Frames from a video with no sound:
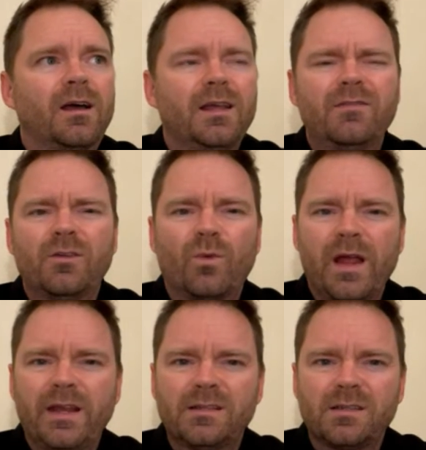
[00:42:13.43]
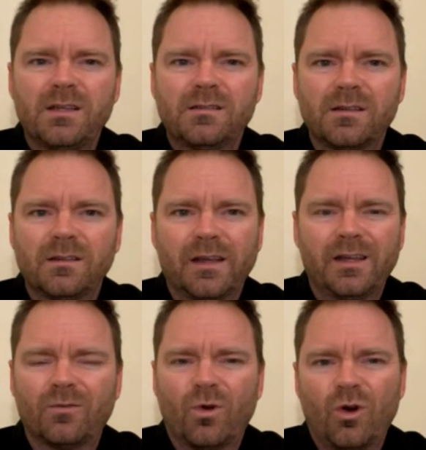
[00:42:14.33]
Even the rainy season,
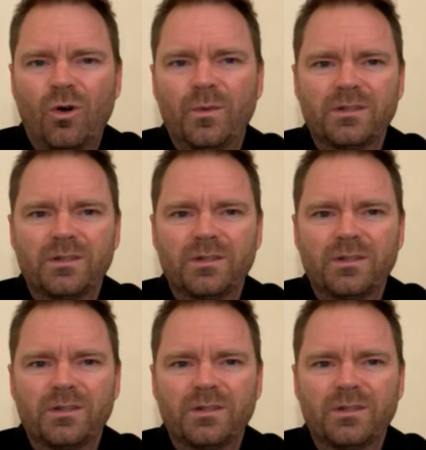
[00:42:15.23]
like in Rome,